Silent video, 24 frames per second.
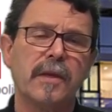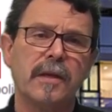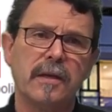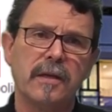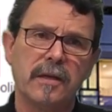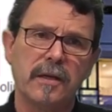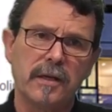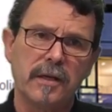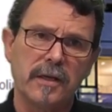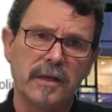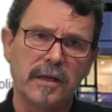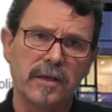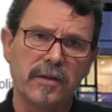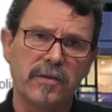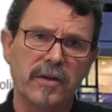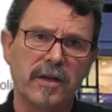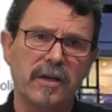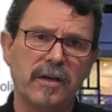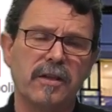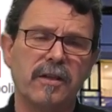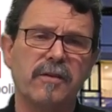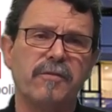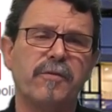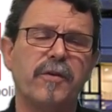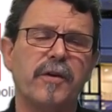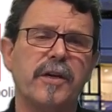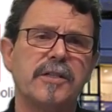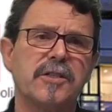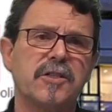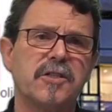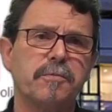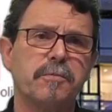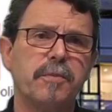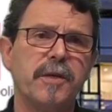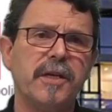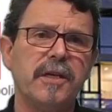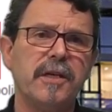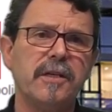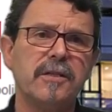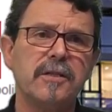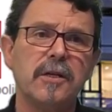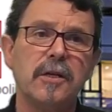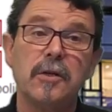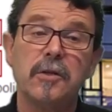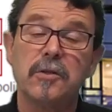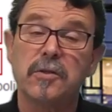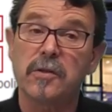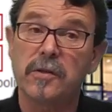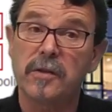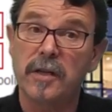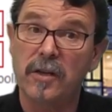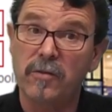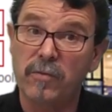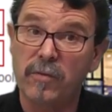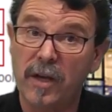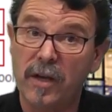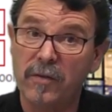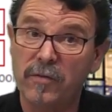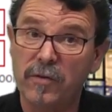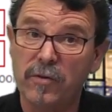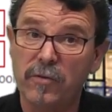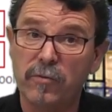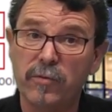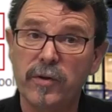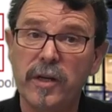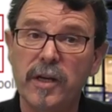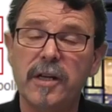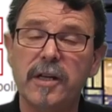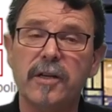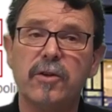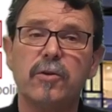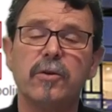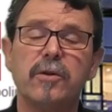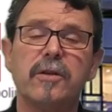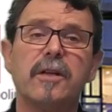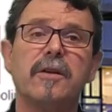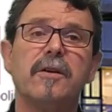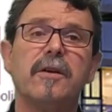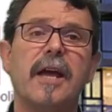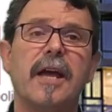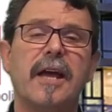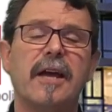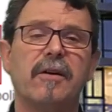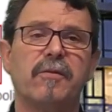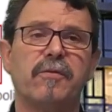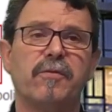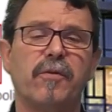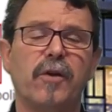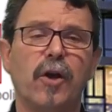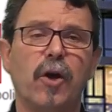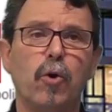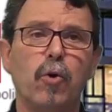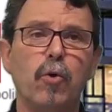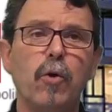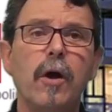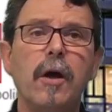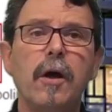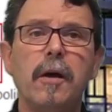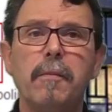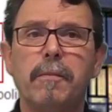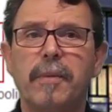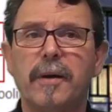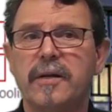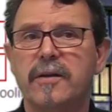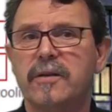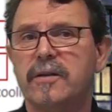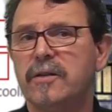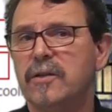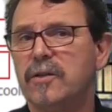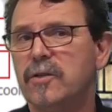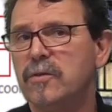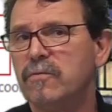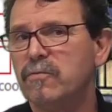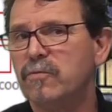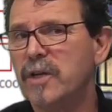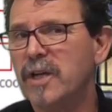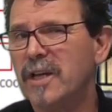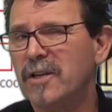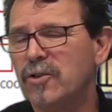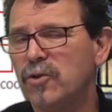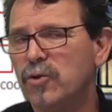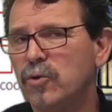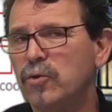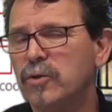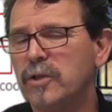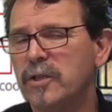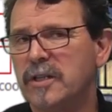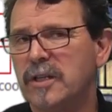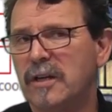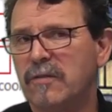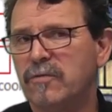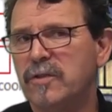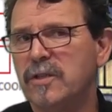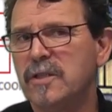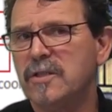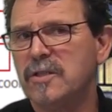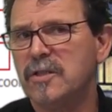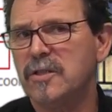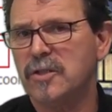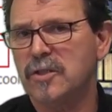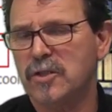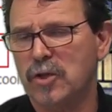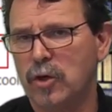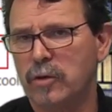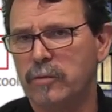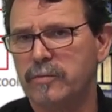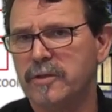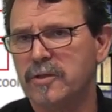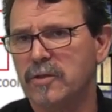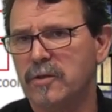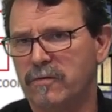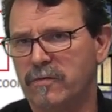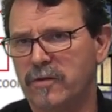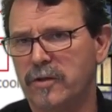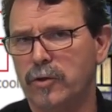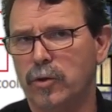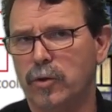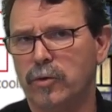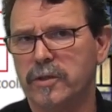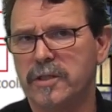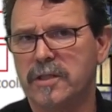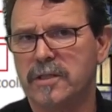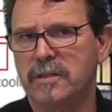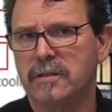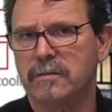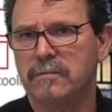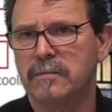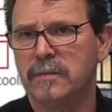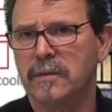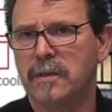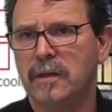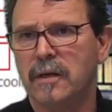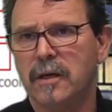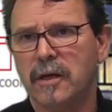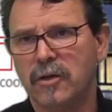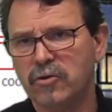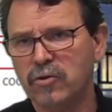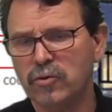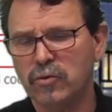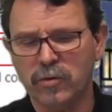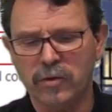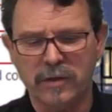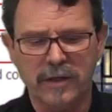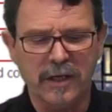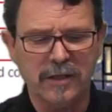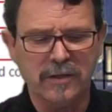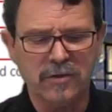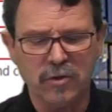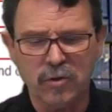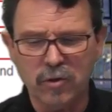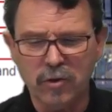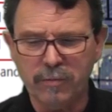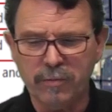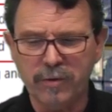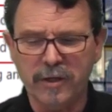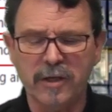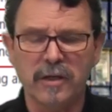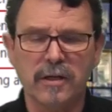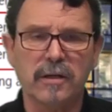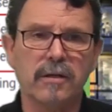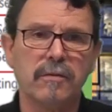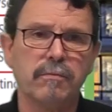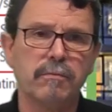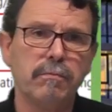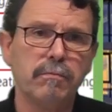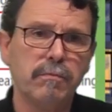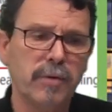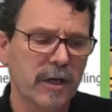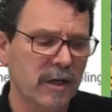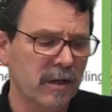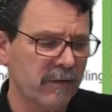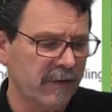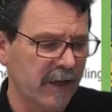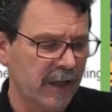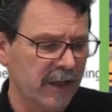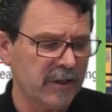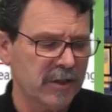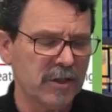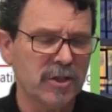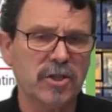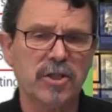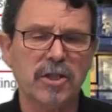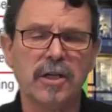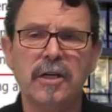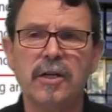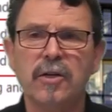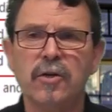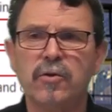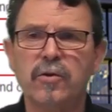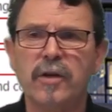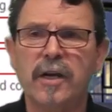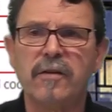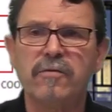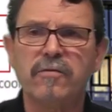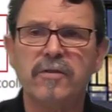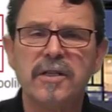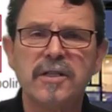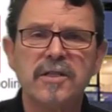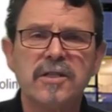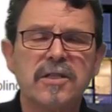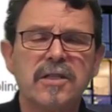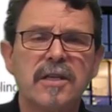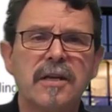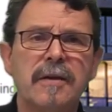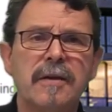the fan speed so that we have a really good airflow, but we do not have this disturbance of the noise. And due to that, it could be a big advantage to have this,